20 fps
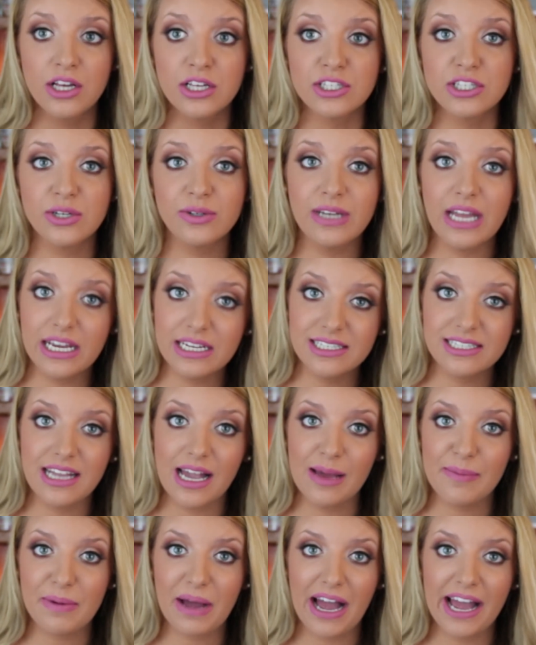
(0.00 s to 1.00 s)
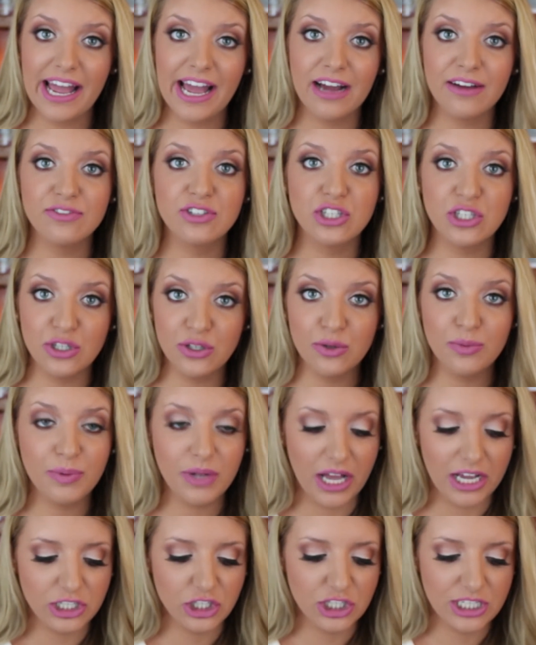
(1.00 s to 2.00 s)
So next up, I have two
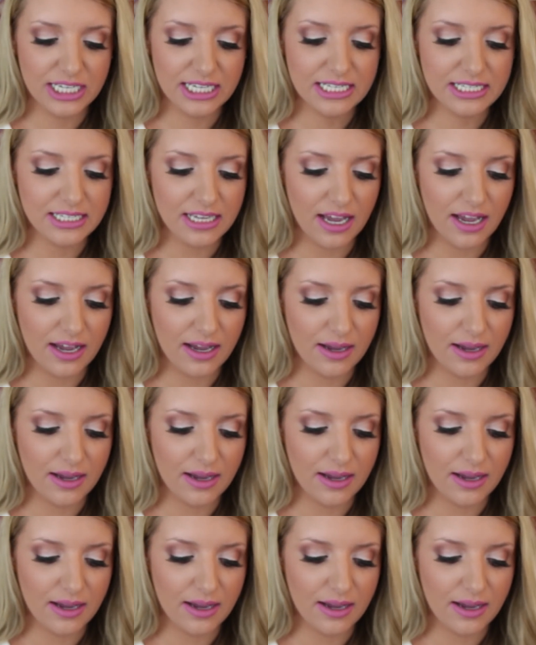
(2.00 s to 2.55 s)
blushes,